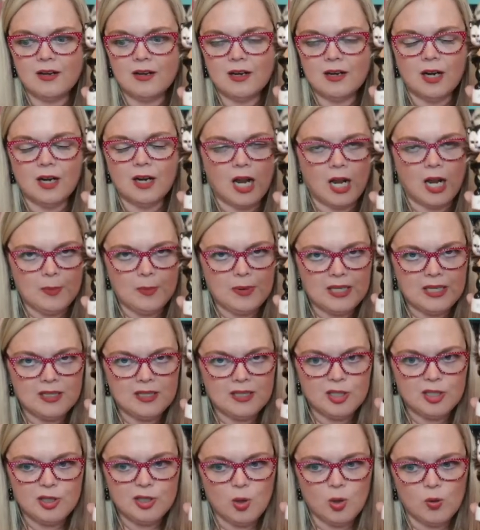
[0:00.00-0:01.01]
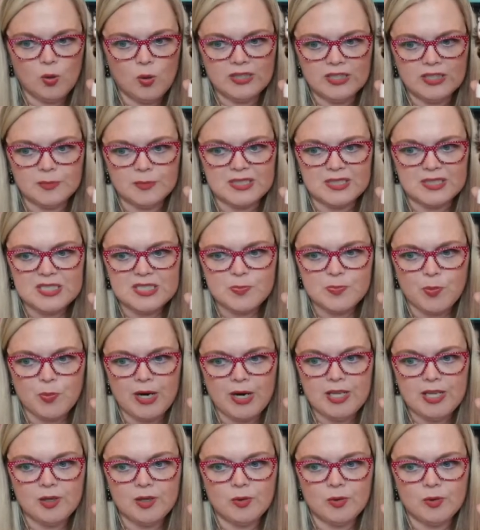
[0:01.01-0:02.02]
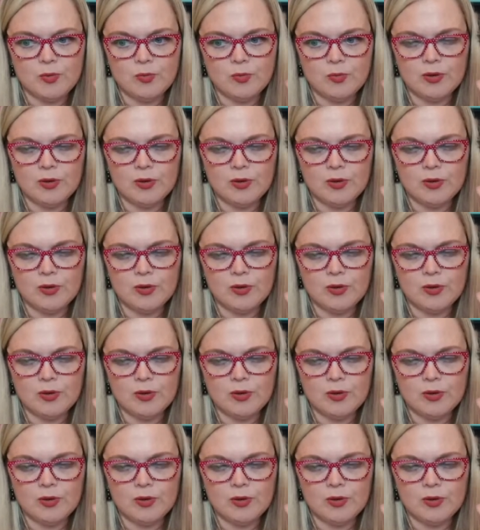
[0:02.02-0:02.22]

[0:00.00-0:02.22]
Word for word: I mean, you don't want them to spray you.